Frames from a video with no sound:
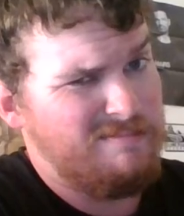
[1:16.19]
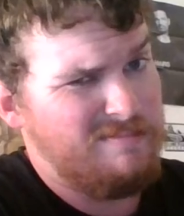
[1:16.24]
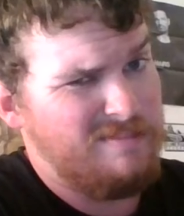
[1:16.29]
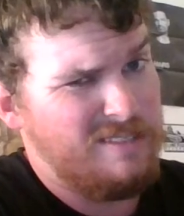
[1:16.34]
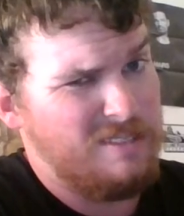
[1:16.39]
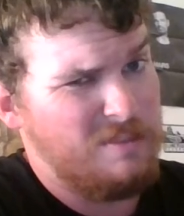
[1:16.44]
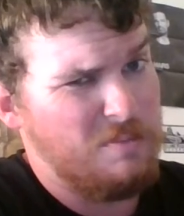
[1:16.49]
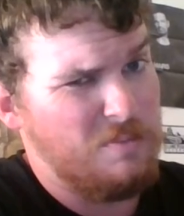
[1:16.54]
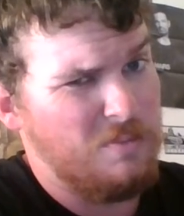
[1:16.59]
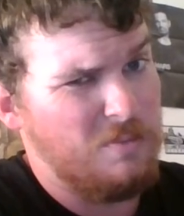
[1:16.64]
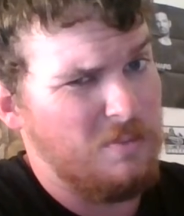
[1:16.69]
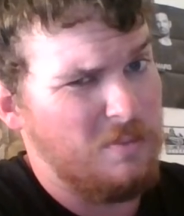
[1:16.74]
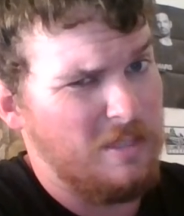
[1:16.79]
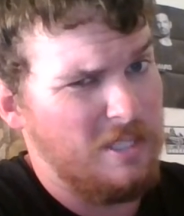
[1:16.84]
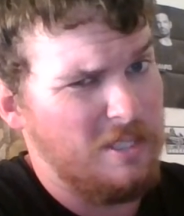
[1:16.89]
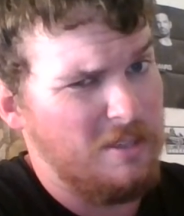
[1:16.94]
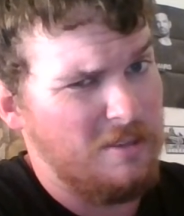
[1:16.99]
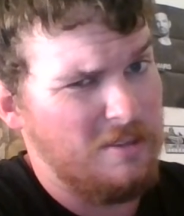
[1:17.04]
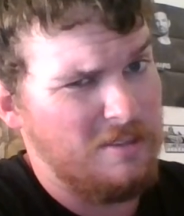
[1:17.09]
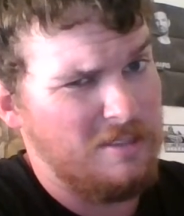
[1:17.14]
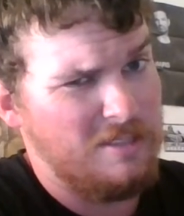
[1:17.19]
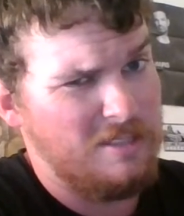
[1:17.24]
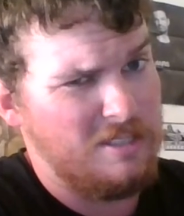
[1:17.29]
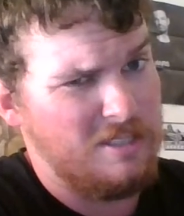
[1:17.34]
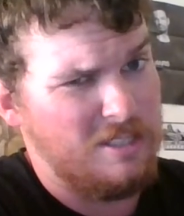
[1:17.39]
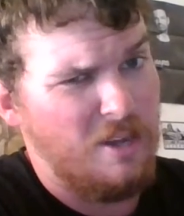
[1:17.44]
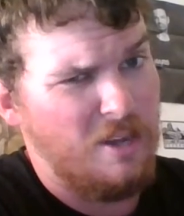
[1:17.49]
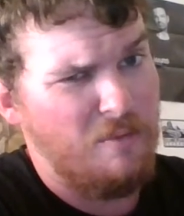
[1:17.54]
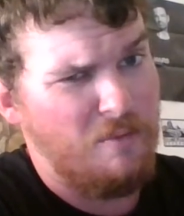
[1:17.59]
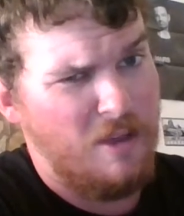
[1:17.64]
some weird
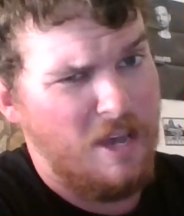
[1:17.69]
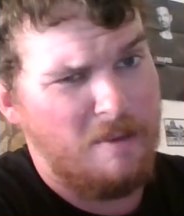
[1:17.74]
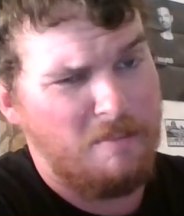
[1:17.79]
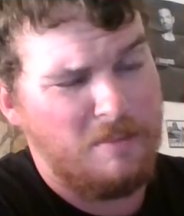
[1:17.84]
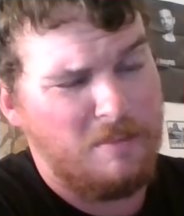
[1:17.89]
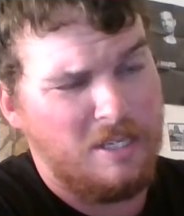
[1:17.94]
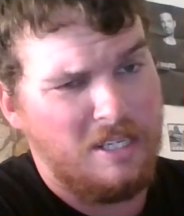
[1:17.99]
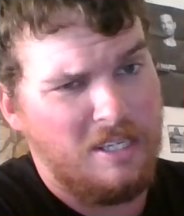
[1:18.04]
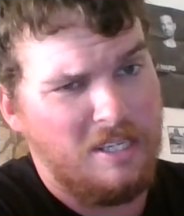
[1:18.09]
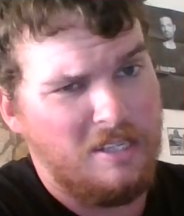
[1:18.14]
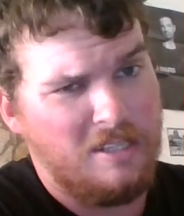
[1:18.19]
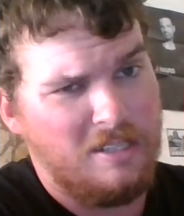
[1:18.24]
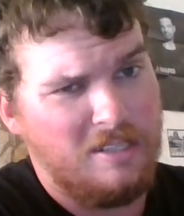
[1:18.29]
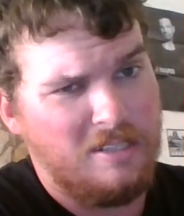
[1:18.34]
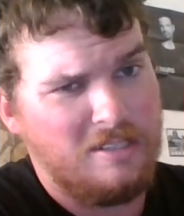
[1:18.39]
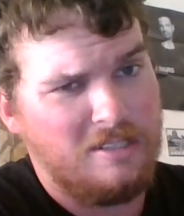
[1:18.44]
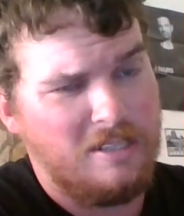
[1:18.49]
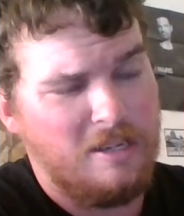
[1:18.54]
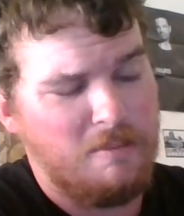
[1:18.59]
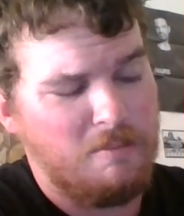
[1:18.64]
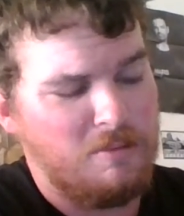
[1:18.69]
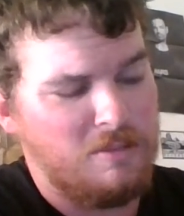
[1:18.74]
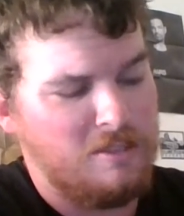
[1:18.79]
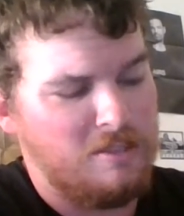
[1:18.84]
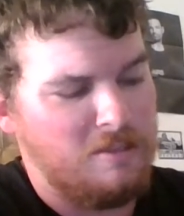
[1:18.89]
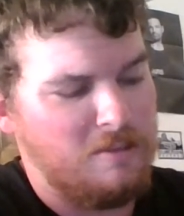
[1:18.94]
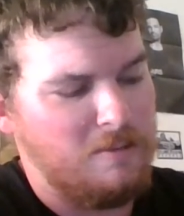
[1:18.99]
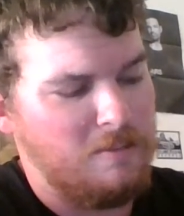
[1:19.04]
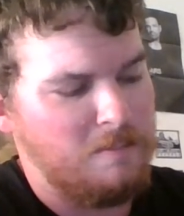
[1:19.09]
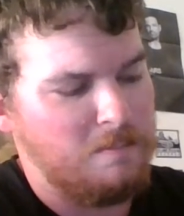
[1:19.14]
stuff happening in this
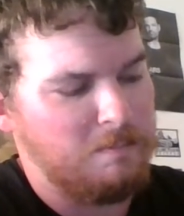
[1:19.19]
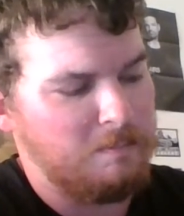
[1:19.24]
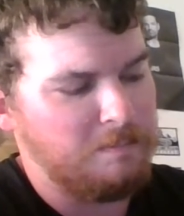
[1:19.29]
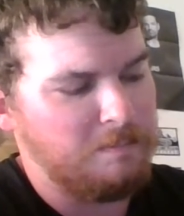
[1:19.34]
episode.